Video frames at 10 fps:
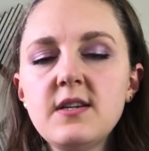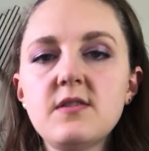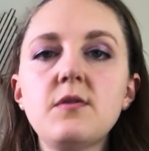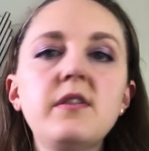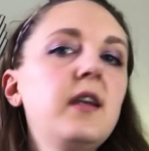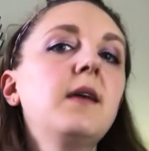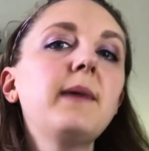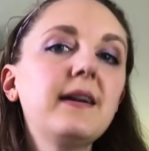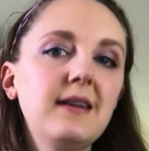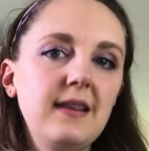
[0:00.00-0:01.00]
So think
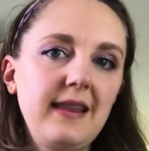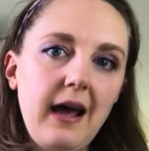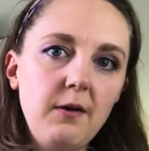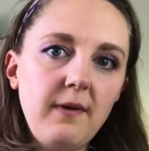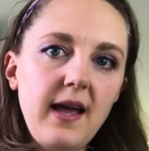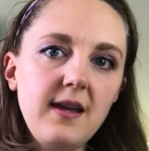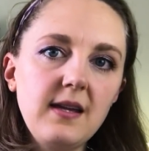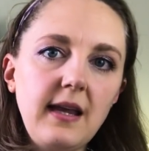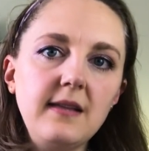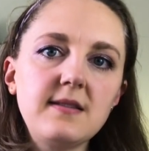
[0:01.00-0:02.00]
about it that
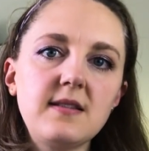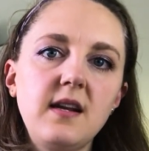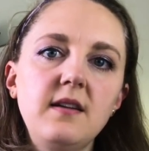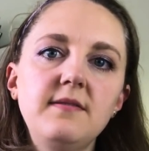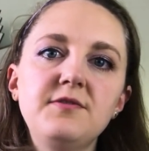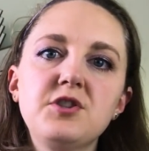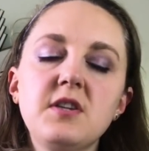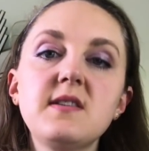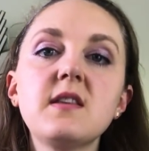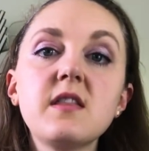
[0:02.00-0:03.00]
way instead of
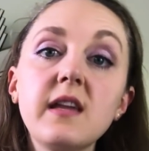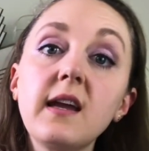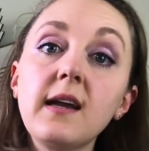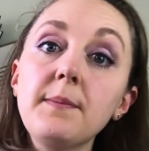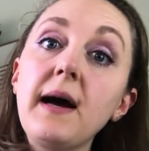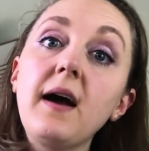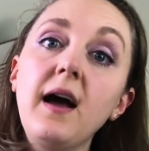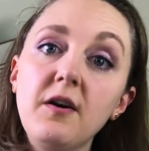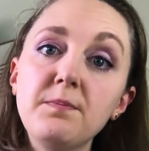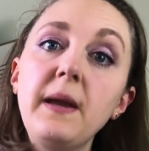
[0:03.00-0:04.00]
just thinking about
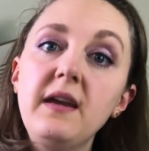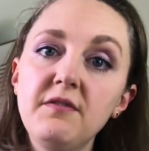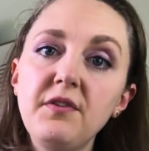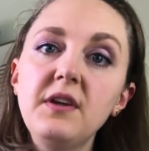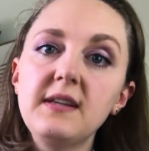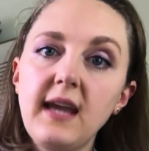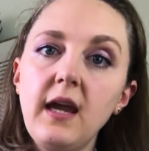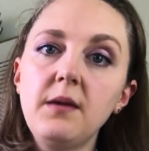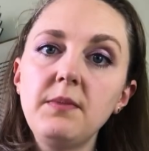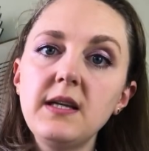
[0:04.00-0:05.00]
how painful it
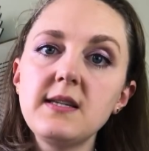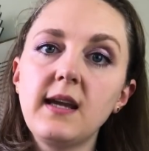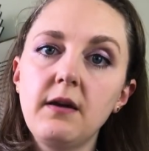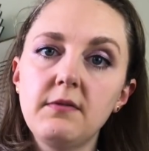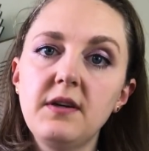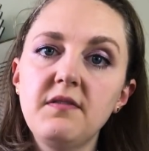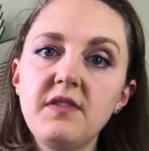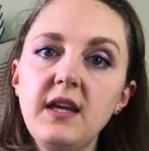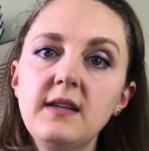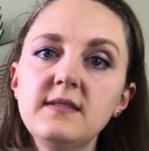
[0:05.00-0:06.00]
can be to get rid of
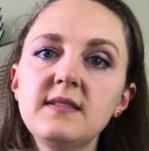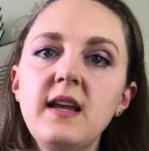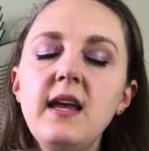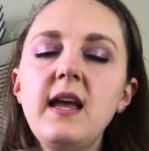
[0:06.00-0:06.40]
things.